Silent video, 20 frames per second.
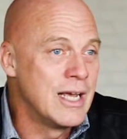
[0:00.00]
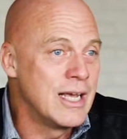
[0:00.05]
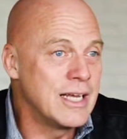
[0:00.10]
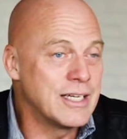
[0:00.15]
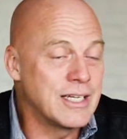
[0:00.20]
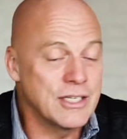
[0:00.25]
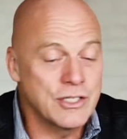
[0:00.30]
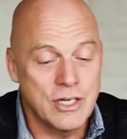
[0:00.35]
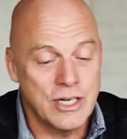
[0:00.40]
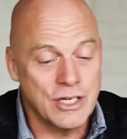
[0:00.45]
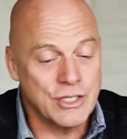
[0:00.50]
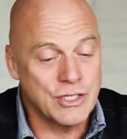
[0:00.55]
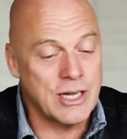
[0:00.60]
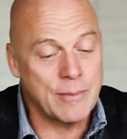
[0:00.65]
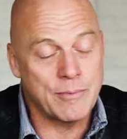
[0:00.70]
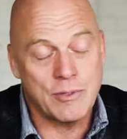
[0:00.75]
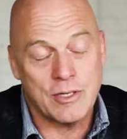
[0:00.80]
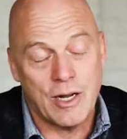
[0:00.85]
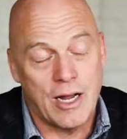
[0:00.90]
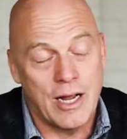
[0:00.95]
He doesn't
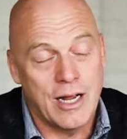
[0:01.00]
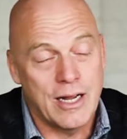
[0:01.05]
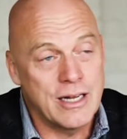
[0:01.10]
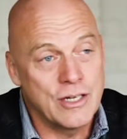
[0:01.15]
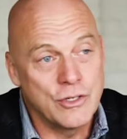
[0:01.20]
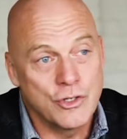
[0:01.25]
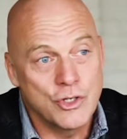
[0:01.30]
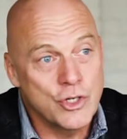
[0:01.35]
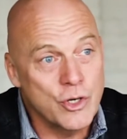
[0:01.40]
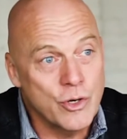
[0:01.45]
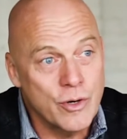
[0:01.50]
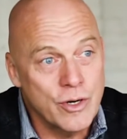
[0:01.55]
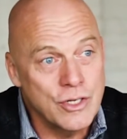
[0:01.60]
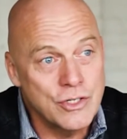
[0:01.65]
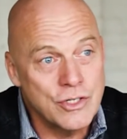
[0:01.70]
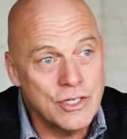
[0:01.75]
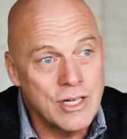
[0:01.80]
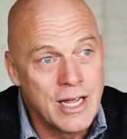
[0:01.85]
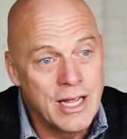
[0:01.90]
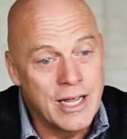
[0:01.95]
accept
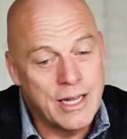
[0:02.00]
insurance.